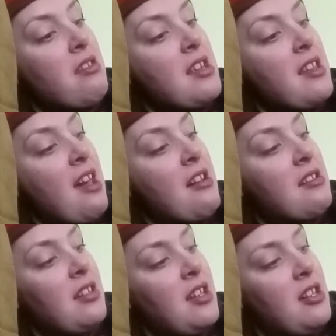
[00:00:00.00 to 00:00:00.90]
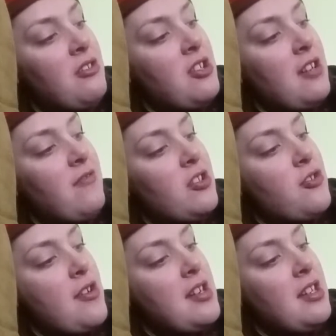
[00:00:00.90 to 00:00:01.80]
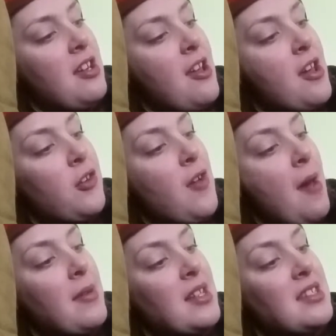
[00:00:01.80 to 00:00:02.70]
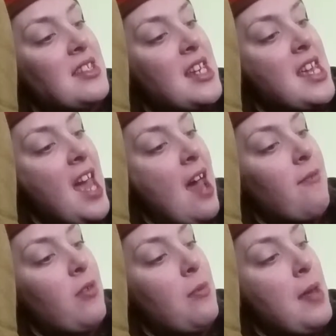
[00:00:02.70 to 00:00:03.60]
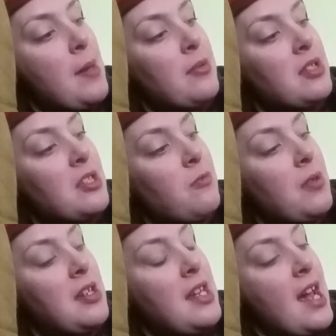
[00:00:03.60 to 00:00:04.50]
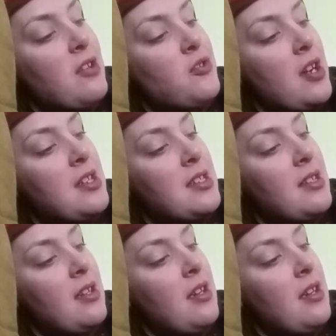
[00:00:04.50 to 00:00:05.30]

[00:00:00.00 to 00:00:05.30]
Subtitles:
there, Jennifer joined in, cramming a sticky handful of papers into one of the ashtrays.